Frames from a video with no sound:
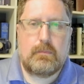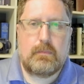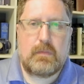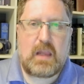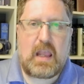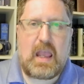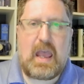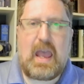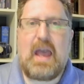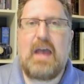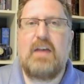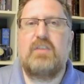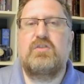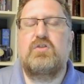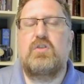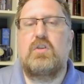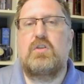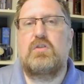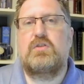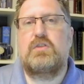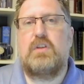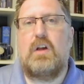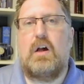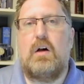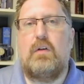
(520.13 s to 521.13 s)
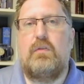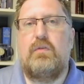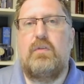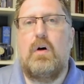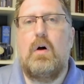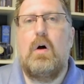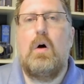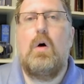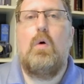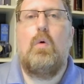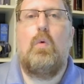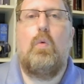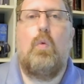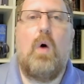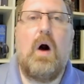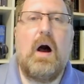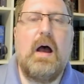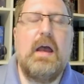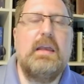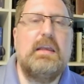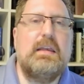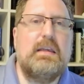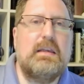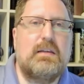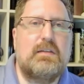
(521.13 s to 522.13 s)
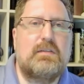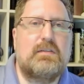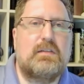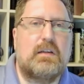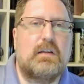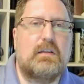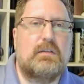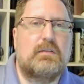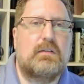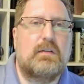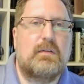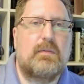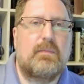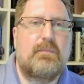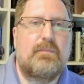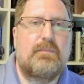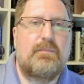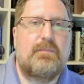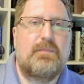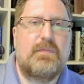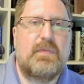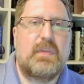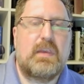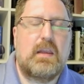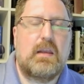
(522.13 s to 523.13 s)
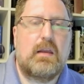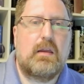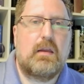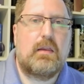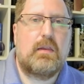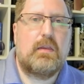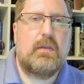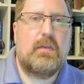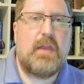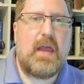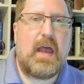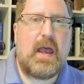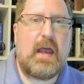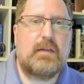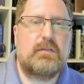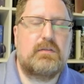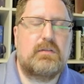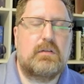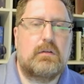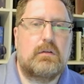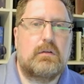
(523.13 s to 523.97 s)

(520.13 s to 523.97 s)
ask yourself, why is it that